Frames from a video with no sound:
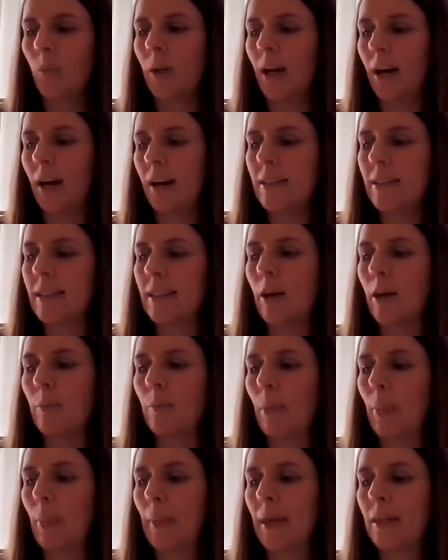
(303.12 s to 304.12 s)
We had
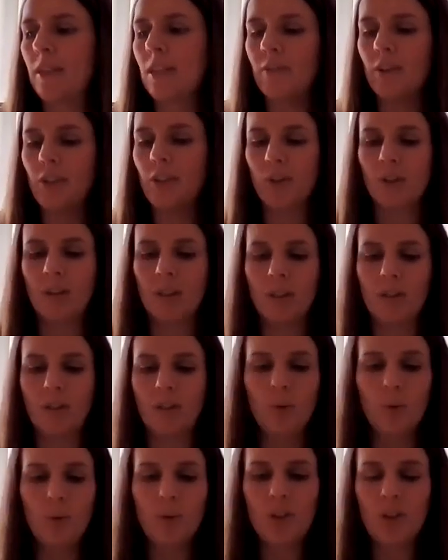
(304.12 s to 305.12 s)
individual little
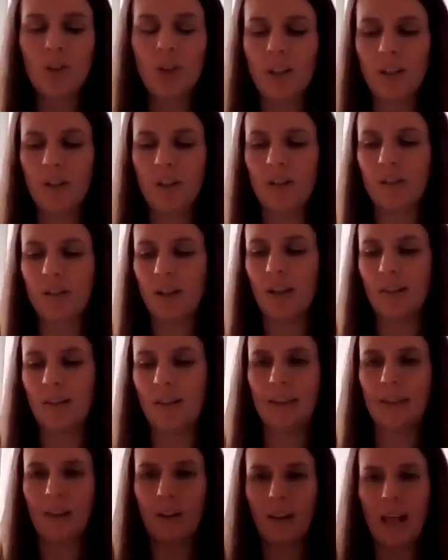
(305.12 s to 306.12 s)
node chairs that had
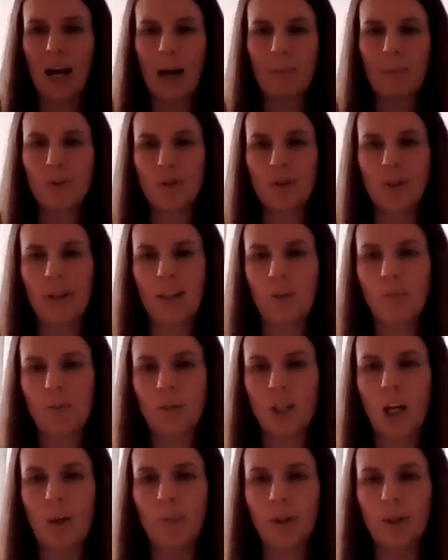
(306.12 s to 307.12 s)
like the lap tray that
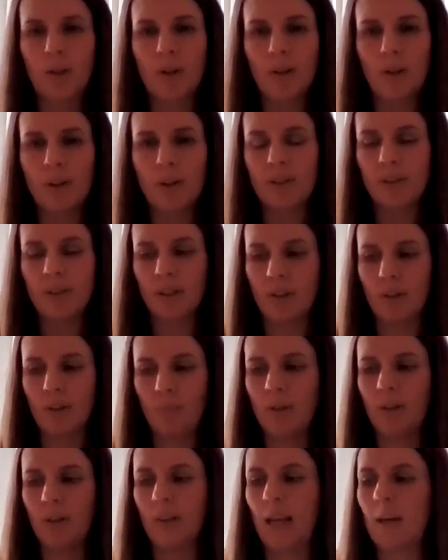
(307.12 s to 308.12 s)
would come across and they could
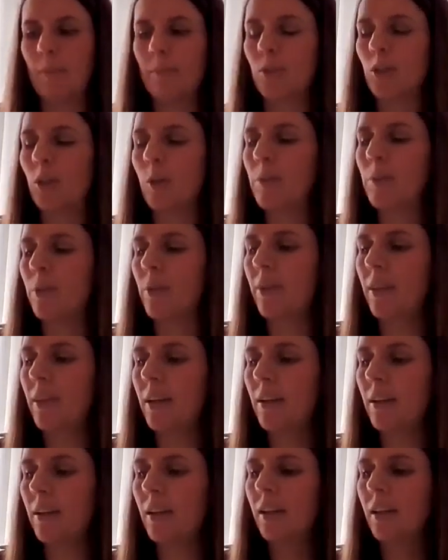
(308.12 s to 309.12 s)
put their laptops on
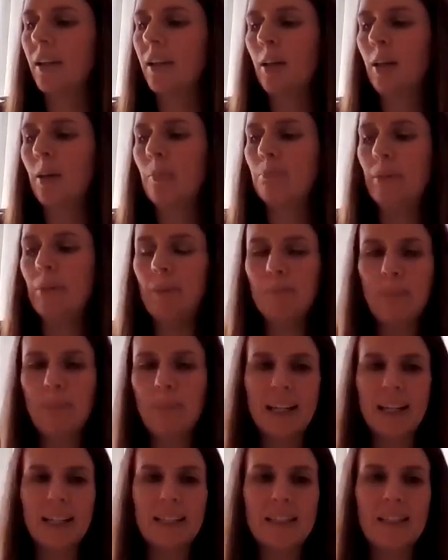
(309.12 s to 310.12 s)
there,
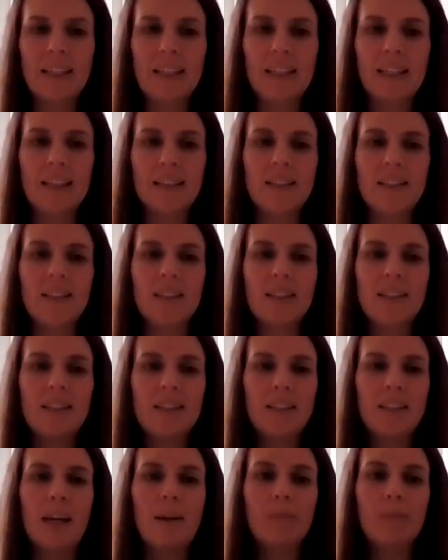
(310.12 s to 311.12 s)
beanbag seats,
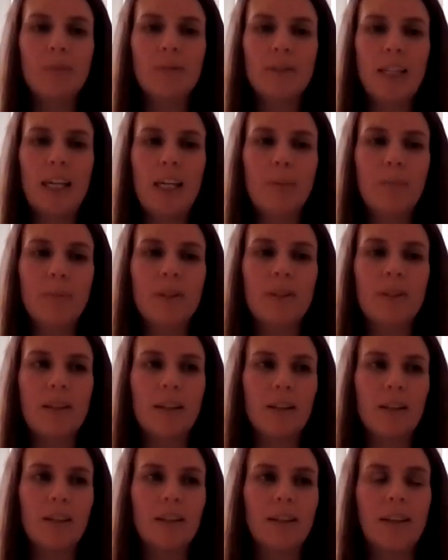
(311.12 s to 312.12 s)
tables
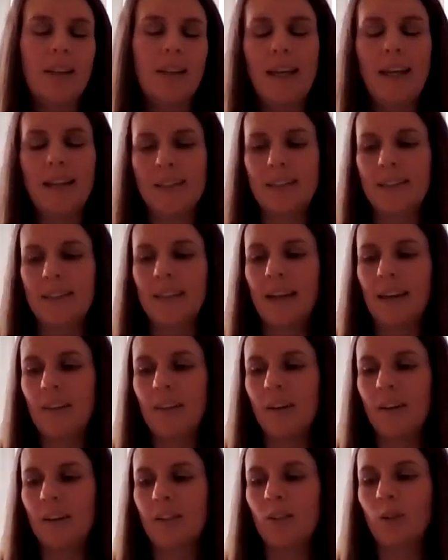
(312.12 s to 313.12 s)
that connected
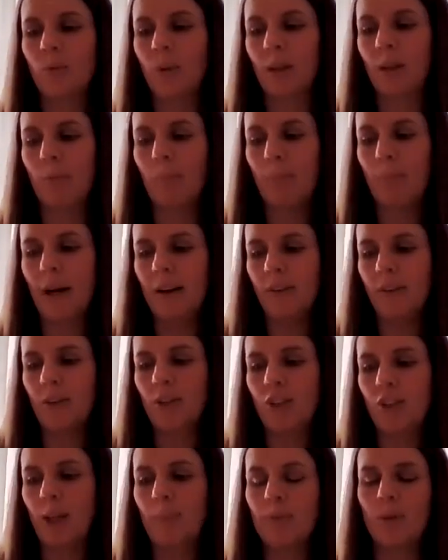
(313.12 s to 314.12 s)
together to work in
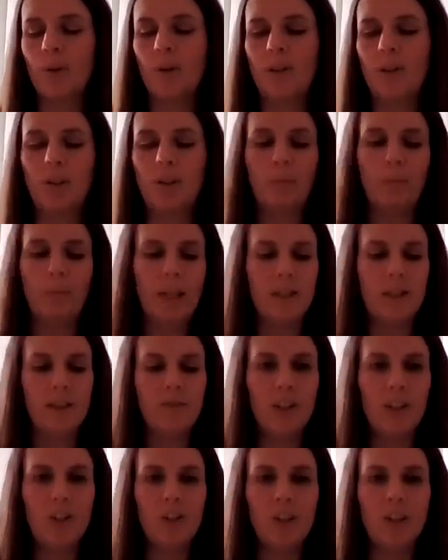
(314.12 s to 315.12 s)
partnerships, or they could be
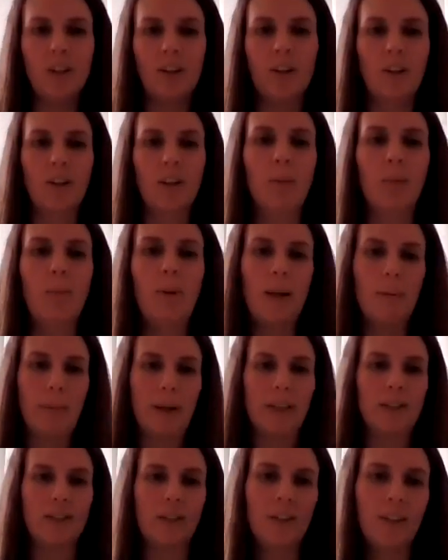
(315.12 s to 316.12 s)
individual, or they could be in a
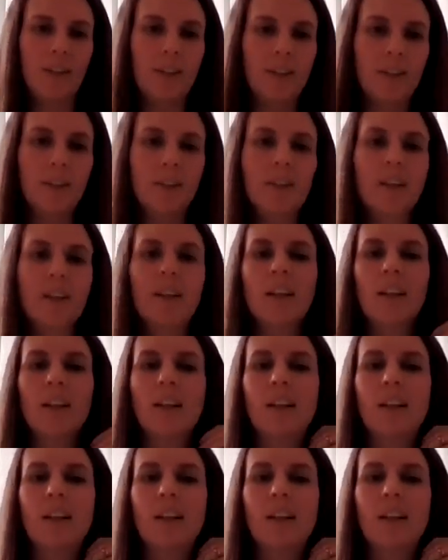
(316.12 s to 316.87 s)
big circle.